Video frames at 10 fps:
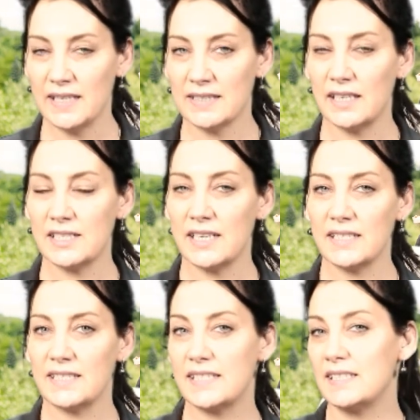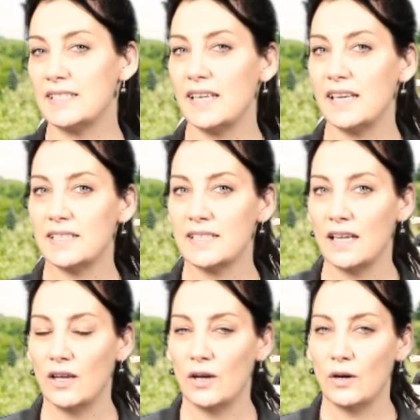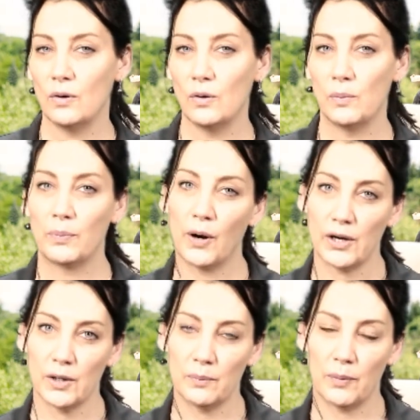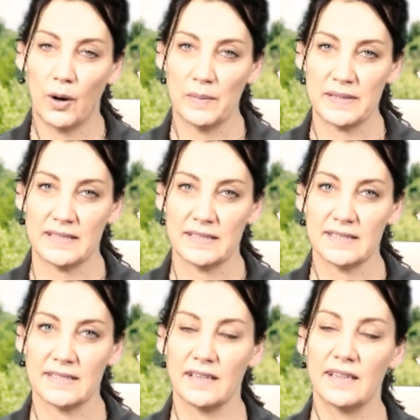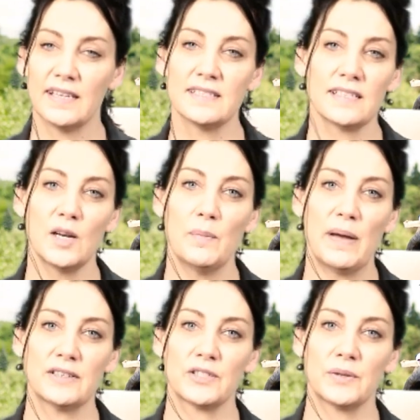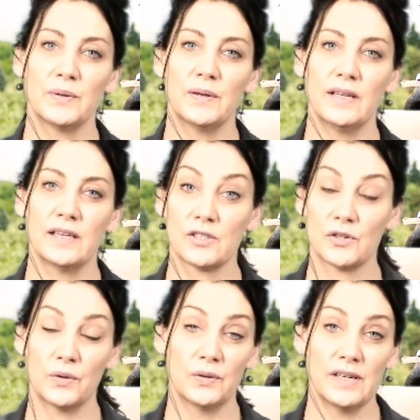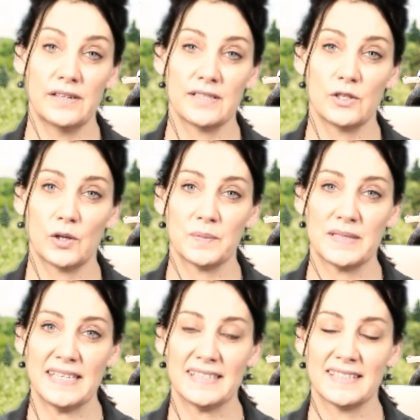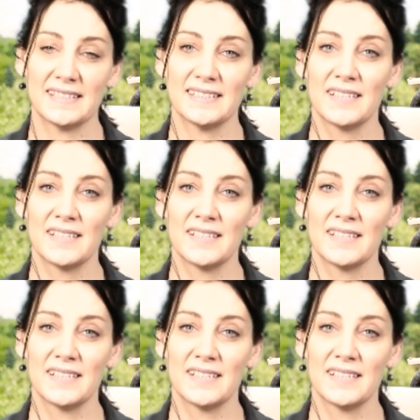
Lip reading: such as deceit or broken promises, these can amount to extraordinary circumstances.